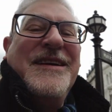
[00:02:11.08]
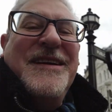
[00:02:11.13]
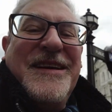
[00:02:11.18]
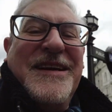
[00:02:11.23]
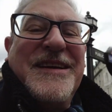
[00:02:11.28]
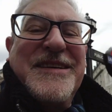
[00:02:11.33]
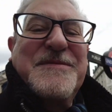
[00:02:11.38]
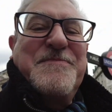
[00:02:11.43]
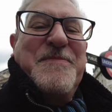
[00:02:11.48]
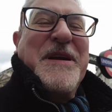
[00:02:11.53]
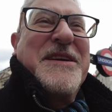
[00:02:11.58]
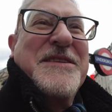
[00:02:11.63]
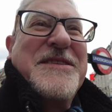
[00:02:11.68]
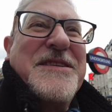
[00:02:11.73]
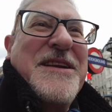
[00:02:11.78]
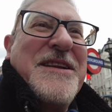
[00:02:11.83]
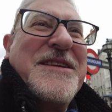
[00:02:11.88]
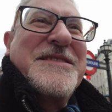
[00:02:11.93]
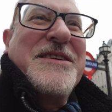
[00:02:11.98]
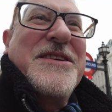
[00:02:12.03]
Yes,
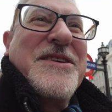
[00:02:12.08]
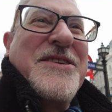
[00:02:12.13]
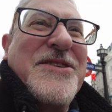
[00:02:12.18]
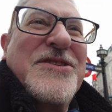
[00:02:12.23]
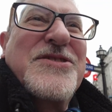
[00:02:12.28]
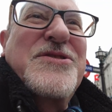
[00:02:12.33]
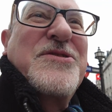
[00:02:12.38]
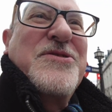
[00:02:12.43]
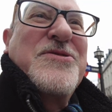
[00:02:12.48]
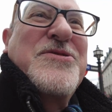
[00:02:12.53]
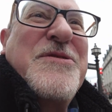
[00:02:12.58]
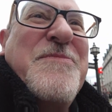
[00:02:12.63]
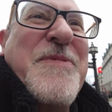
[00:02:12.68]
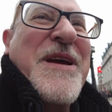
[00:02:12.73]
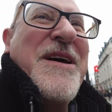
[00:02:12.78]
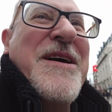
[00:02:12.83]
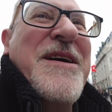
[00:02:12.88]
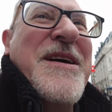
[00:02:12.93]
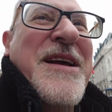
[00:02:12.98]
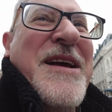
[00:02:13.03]
Piccadilly Circus used to be
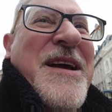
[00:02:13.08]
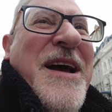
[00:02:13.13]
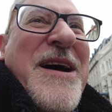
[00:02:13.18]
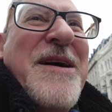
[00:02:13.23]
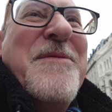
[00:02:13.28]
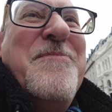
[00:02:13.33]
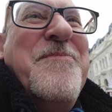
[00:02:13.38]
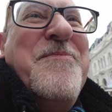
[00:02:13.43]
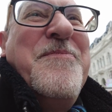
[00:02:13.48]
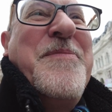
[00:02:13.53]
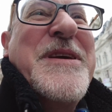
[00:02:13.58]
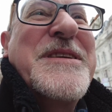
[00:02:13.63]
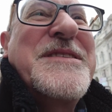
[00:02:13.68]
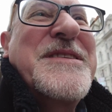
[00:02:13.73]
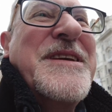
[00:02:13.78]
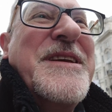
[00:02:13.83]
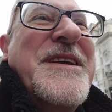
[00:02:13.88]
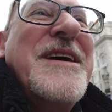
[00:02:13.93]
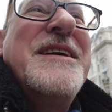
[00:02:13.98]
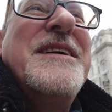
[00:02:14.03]
a
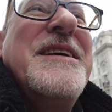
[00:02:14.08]
busy